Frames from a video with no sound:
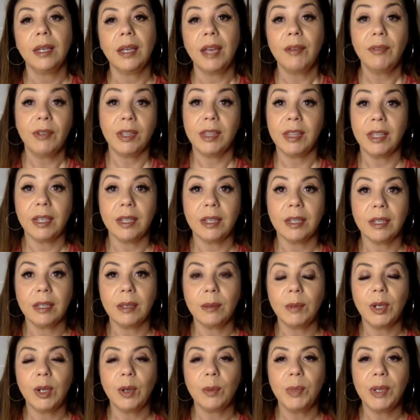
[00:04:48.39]
everything,
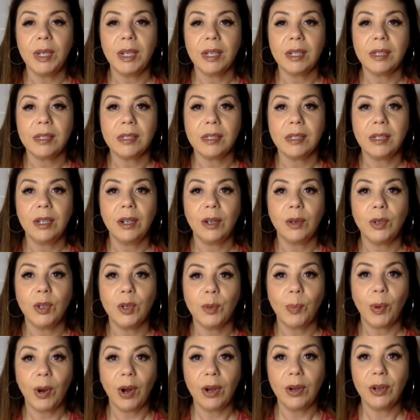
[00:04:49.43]
you know, because, you know,
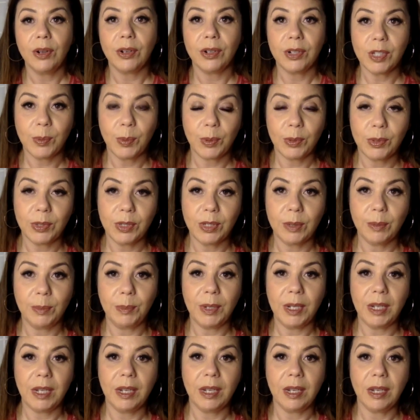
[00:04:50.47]
your partner is supposed to
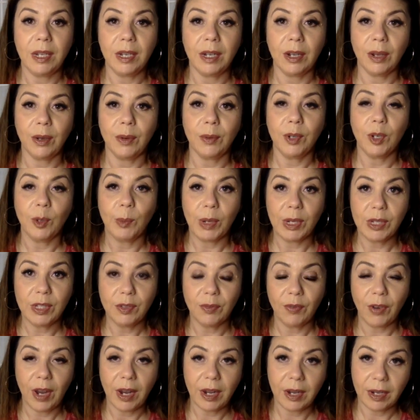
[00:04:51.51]
be, you know, your
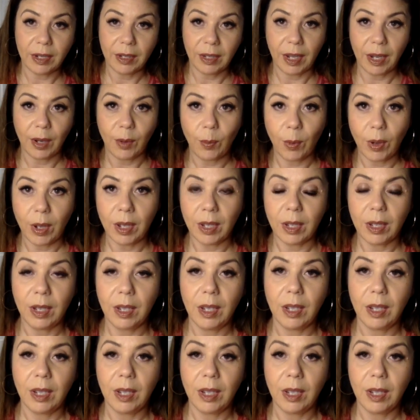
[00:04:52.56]
best friend. And like, what,